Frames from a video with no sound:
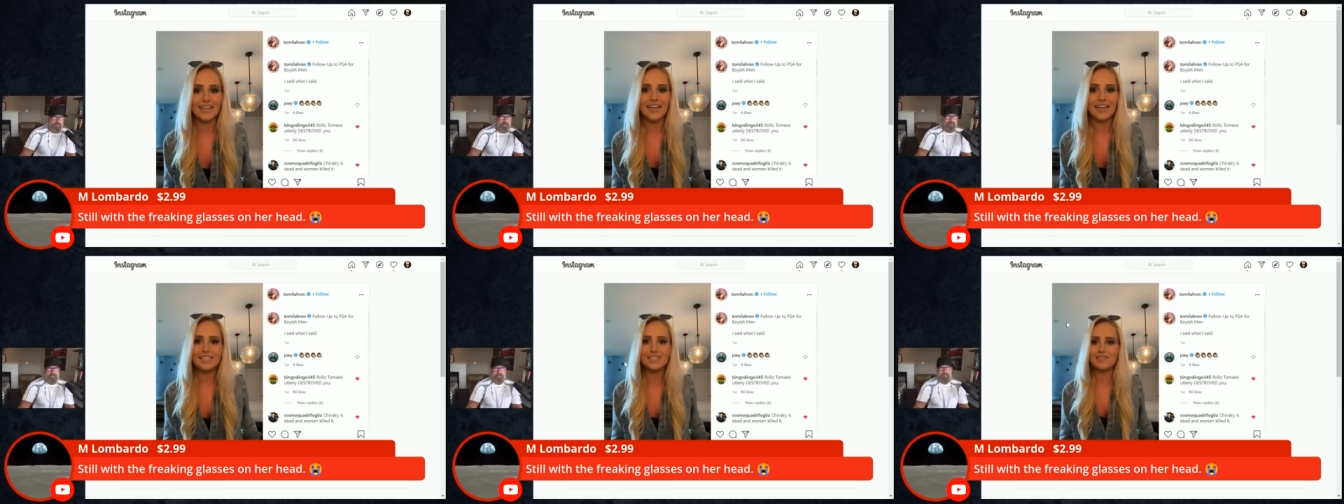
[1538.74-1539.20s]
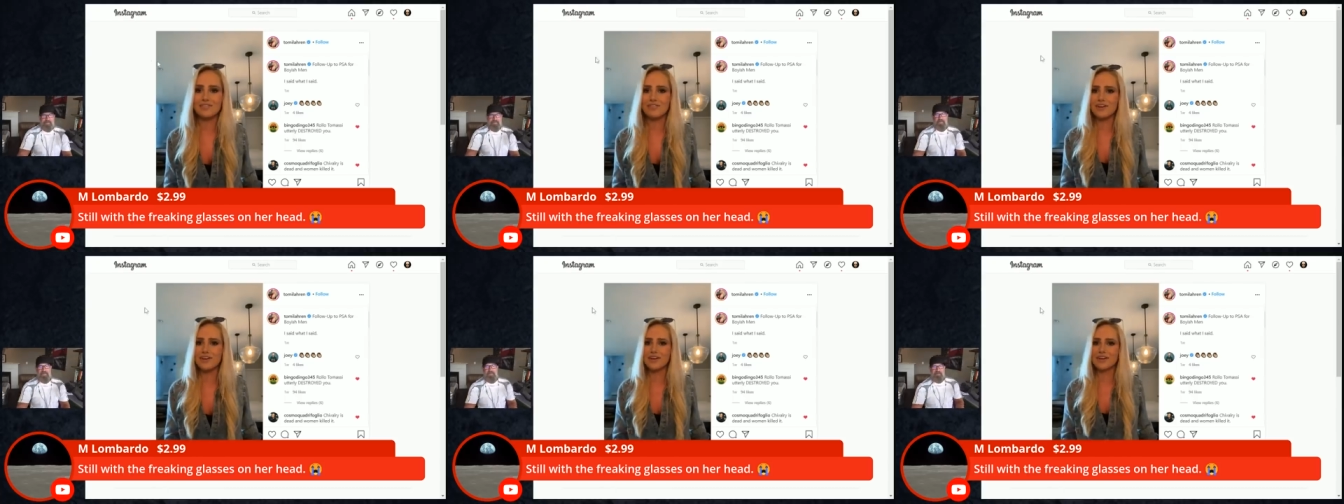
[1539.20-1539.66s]
That's a very
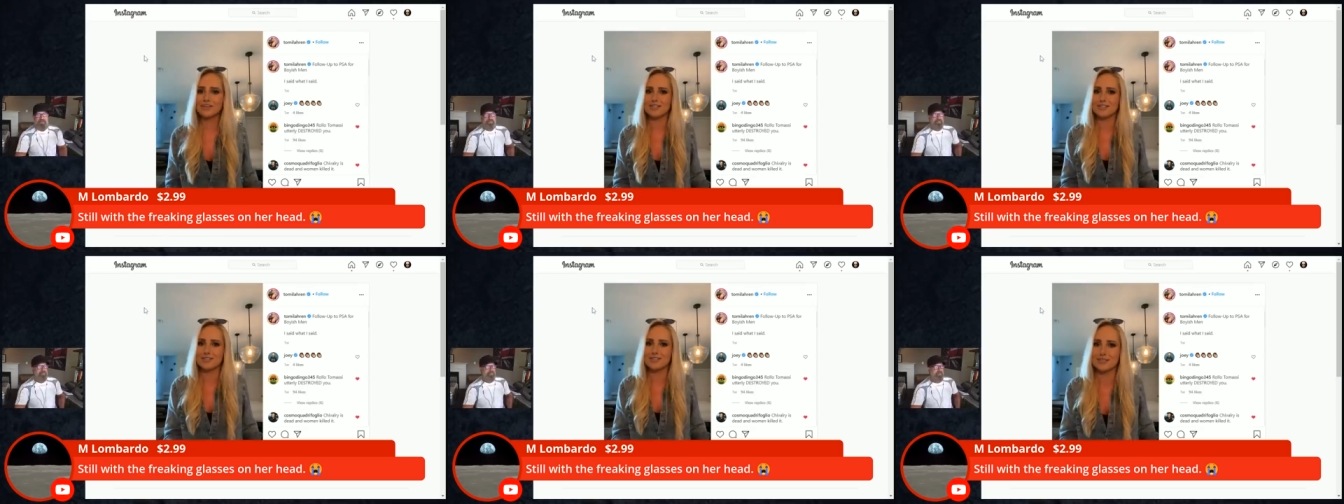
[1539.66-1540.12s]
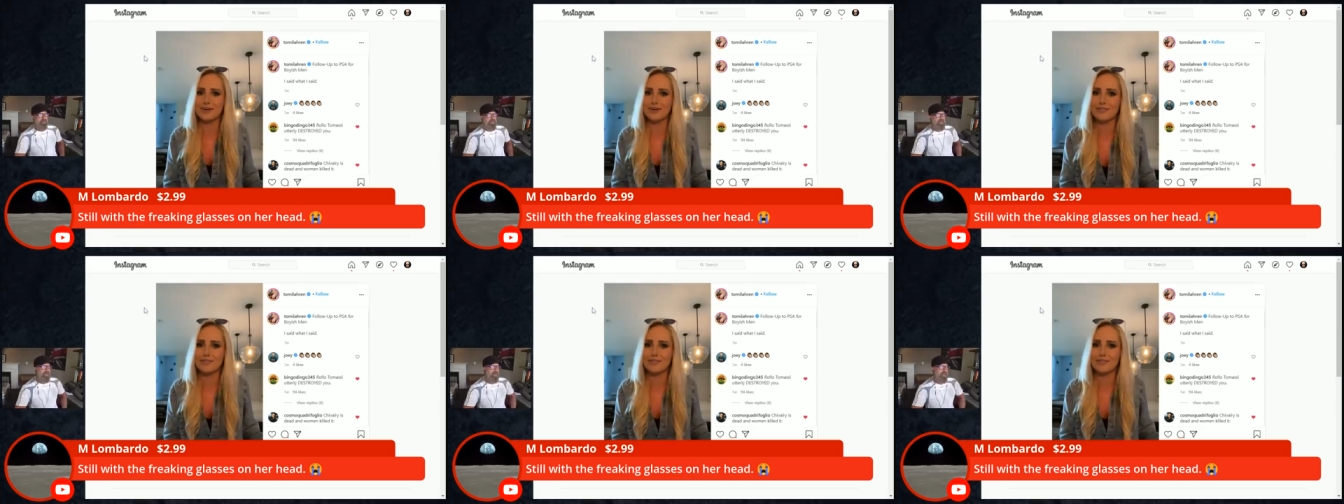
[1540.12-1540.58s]
conservative thing to
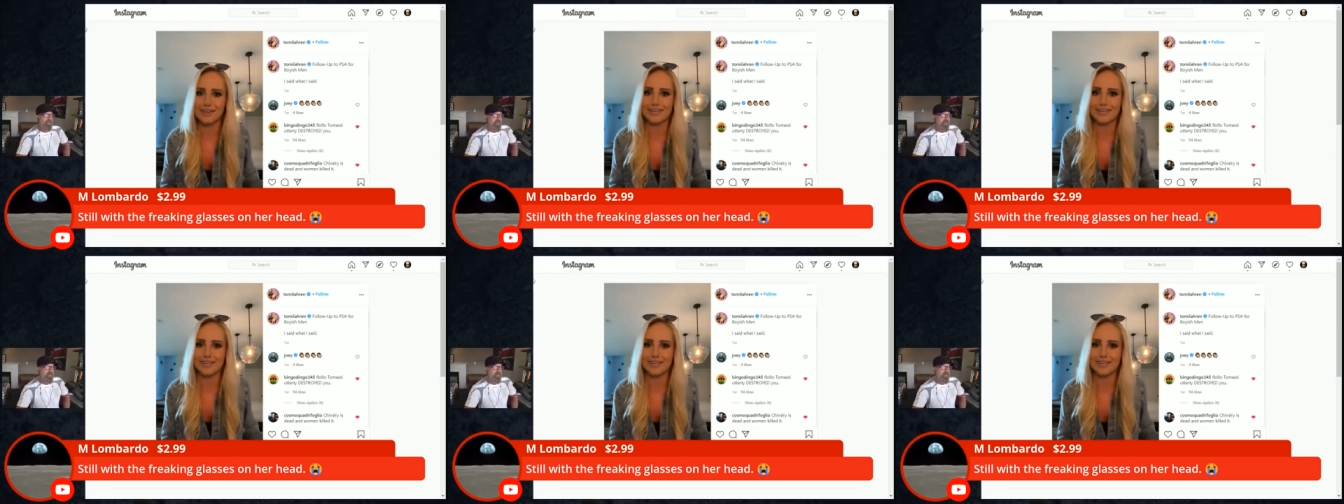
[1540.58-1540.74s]
say.